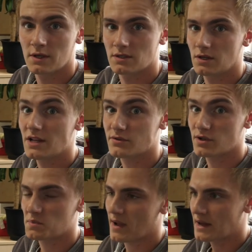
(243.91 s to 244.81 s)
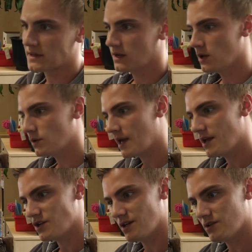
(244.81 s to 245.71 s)
So literally just by adding a
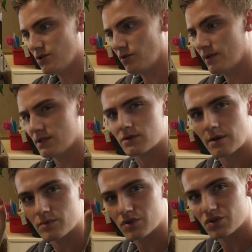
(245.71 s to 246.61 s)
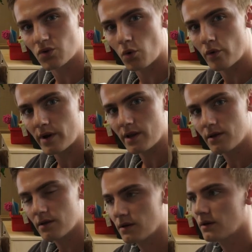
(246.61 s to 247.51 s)
location into your Instagram story,
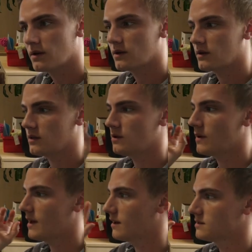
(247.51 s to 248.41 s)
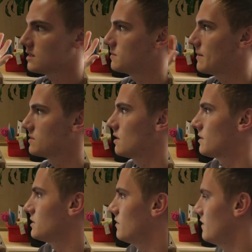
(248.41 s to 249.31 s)
you hit tons of people. So I'm gonna do a